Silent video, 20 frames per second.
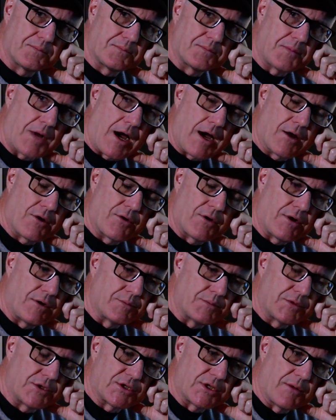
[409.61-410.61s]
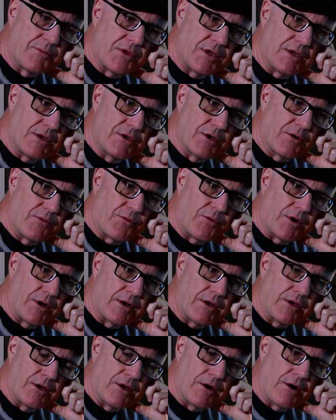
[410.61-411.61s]
I don't know, something
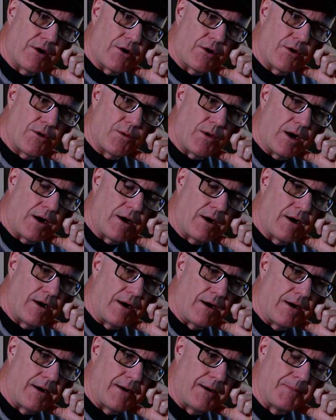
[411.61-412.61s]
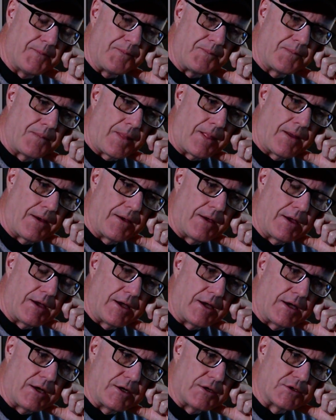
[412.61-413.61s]
different, you know.
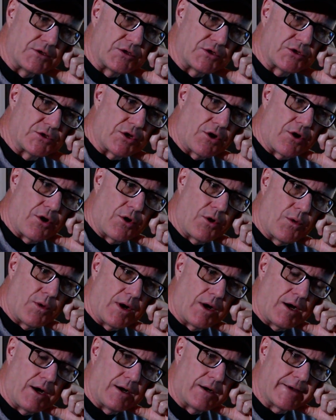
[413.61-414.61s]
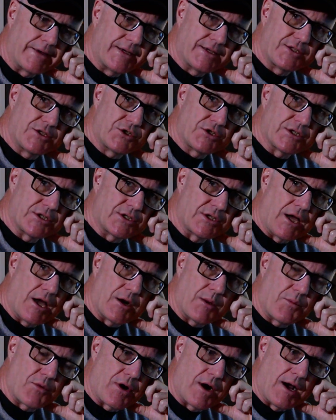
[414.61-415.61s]
So it's just
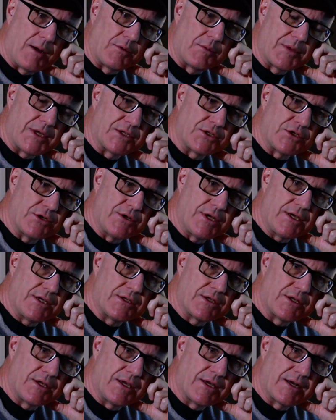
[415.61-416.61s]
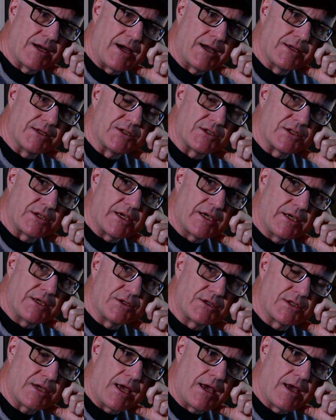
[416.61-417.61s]
not a problem that's unique to the United
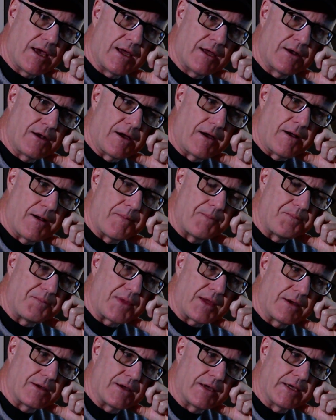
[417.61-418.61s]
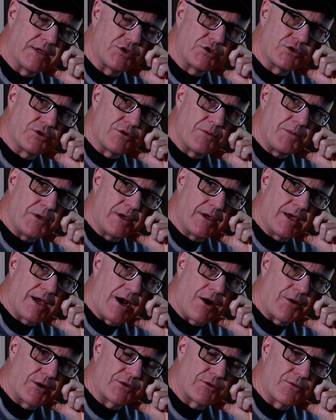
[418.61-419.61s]
States, and it shouldn't be
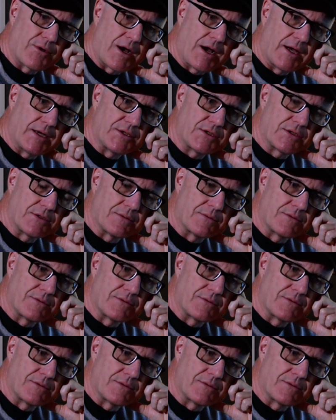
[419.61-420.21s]
characterized